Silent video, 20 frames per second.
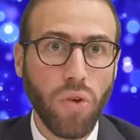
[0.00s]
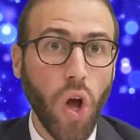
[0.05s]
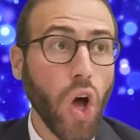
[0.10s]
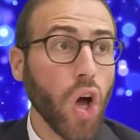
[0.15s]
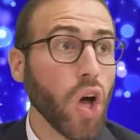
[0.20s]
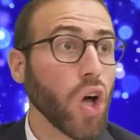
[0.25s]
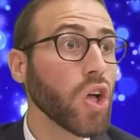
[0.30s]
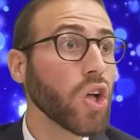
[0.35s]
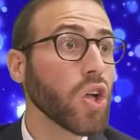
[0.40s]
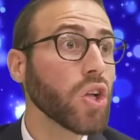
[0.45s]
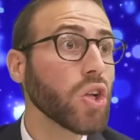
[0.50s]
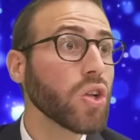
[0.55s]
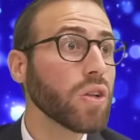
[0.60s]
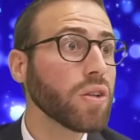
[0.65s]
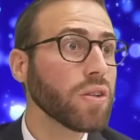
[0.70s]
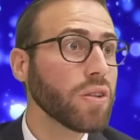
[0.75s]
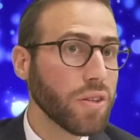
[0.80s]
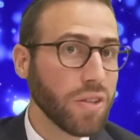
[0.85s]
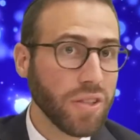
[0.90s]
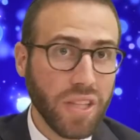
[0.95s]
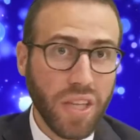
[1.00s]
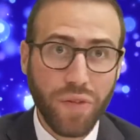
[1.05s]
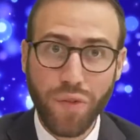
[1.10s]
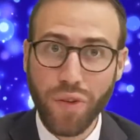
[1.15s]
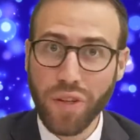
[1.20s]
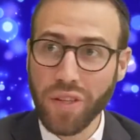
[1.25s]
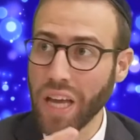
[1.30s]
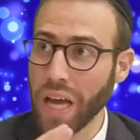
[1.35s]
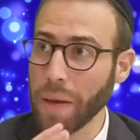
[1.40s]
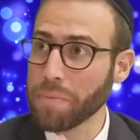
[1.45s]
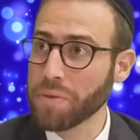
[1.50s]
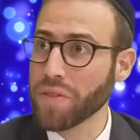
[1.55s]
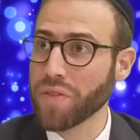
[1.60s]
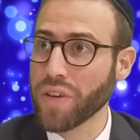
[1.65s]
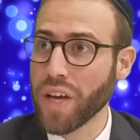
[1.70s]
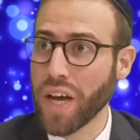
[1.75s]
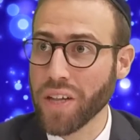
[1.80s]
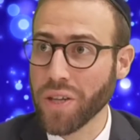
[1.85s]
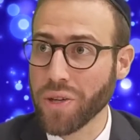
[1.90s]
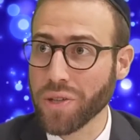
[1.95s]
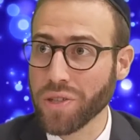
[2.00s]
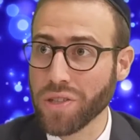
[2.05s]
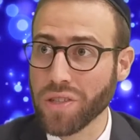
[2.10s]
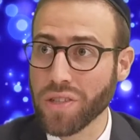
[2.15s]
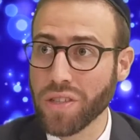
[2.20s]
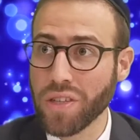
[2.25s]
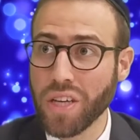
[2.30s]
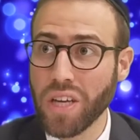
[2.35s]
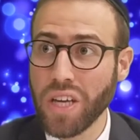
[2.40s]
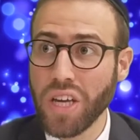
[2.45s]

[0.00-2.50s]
All different types of colors.